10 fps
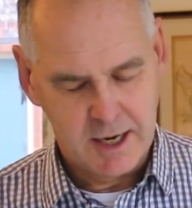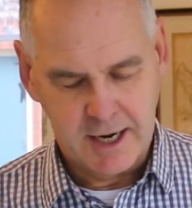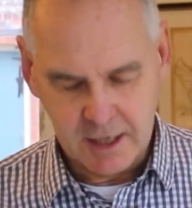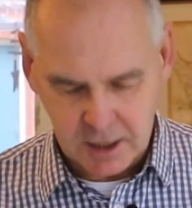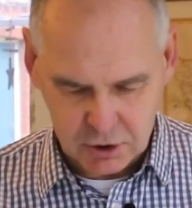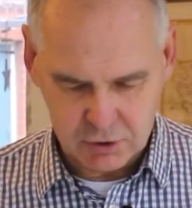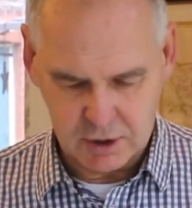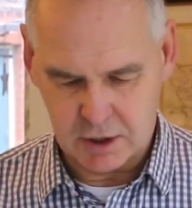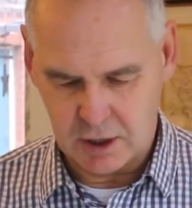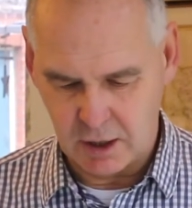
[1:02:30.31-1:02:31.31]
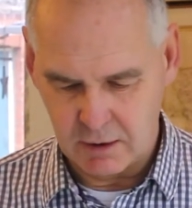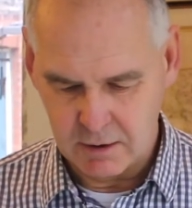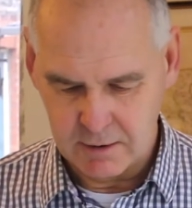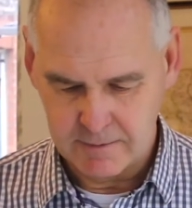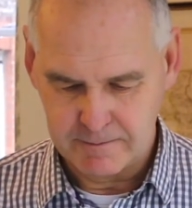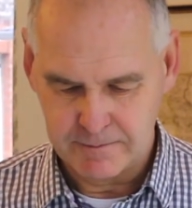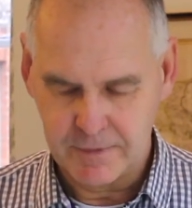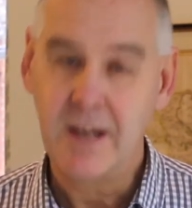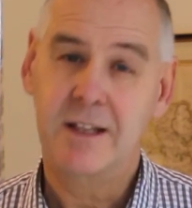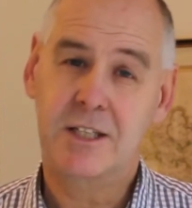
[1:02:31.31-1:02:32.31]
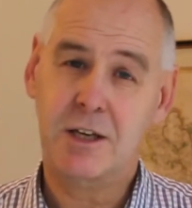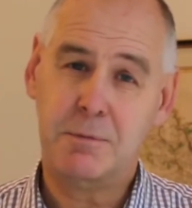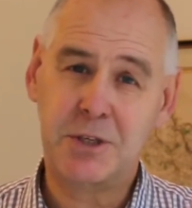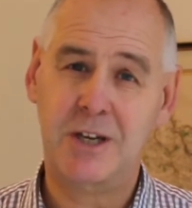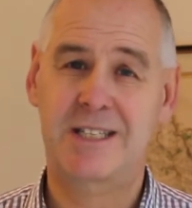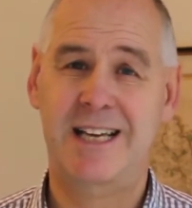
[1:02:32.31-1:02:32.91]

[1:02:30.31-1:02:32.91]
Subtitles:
and I trust you." This upside